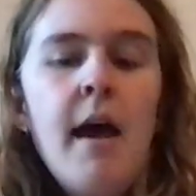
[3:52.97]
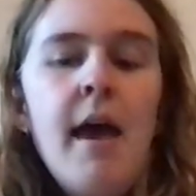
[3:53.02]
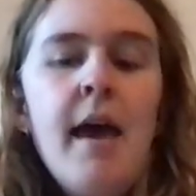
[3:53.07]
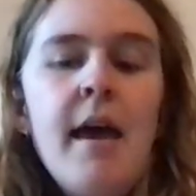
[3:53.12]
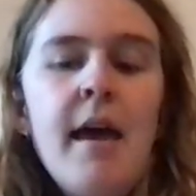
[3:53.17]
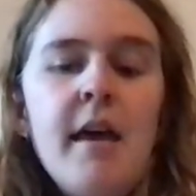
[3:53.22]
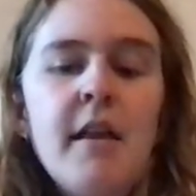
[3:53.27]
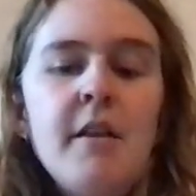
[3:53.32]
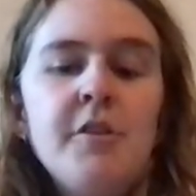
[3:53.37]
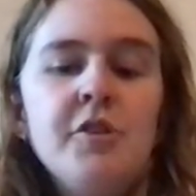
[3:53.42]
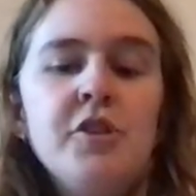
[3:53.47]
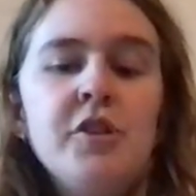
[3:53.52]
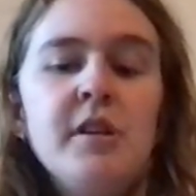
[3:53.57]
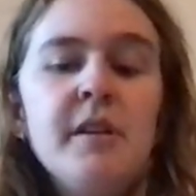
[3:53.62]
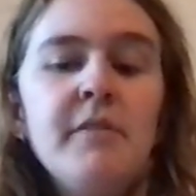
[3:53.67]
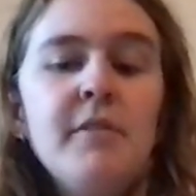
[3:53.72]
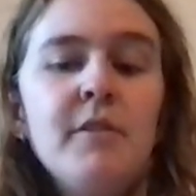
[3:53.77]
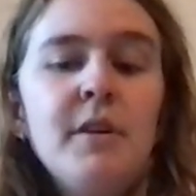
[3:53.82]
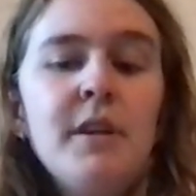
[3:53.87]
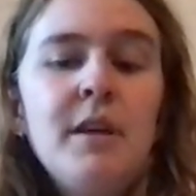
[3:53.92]
And she
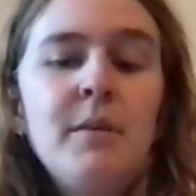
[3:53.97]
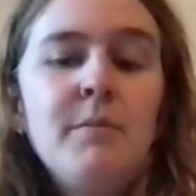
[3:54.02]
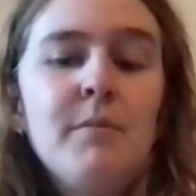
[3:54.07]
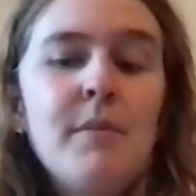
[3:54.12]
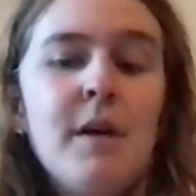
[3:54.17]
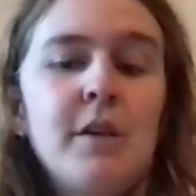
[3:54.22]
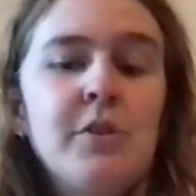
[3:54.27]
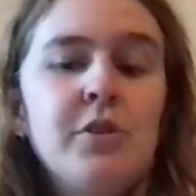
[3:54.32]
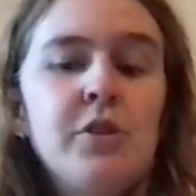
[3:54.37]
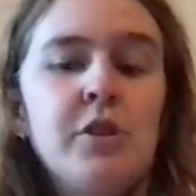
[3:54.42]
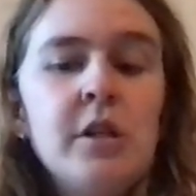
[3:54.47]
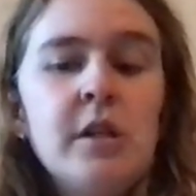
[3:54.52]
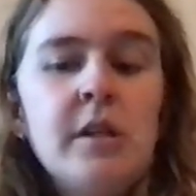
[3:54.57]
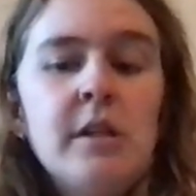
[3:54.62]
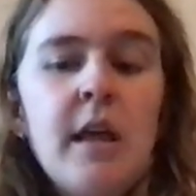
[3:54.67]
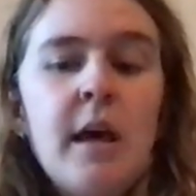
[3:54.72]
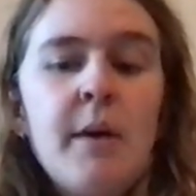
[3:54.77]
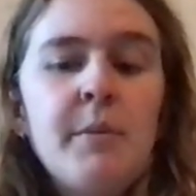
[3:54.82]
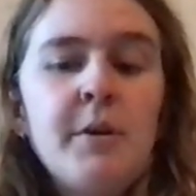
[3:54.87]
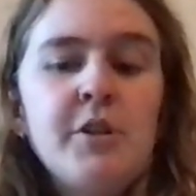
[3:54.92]
never really
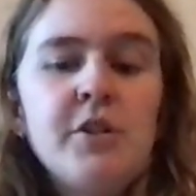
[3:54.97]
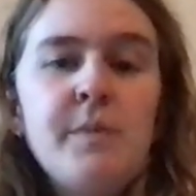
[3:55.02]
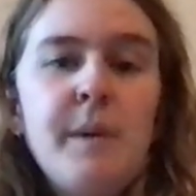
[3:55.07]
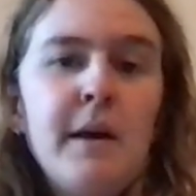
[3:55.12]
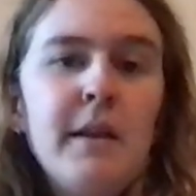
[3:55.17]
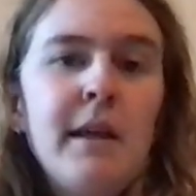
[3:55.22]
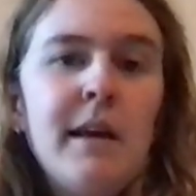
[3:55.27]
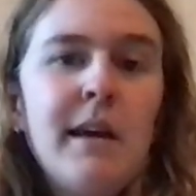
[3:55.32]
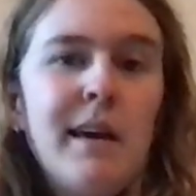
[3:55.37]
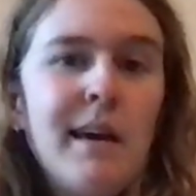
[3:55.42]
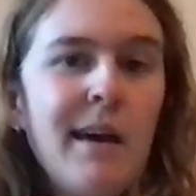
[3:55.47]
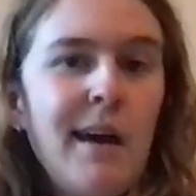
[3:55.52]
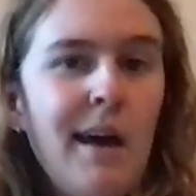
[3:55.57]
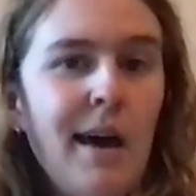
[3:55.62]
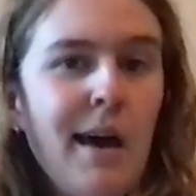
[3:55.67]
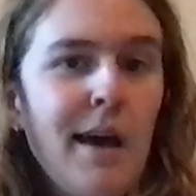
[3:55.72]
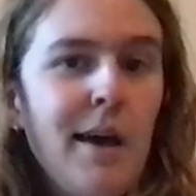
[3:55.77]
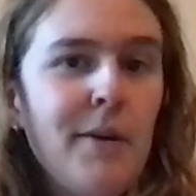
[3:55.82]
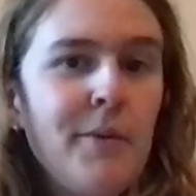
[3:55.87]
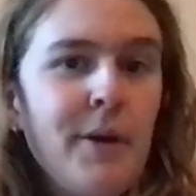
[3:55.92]
mentioned that much about, like, a
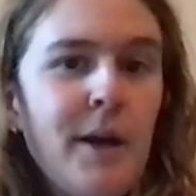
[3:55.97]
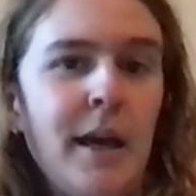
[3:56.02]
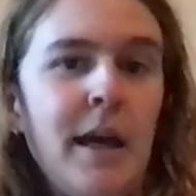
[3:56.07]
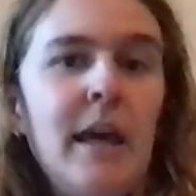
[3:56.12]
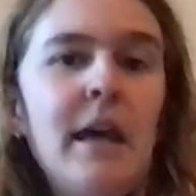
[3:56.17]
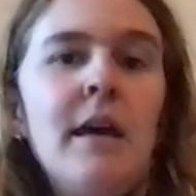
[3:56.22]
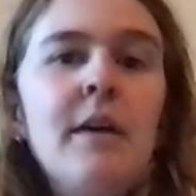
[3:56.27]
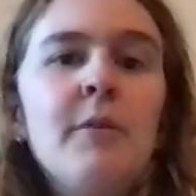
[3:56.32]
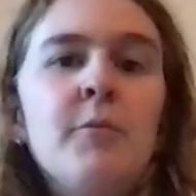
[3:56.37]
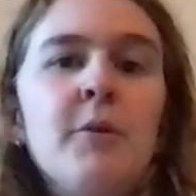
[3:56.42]
guy, right?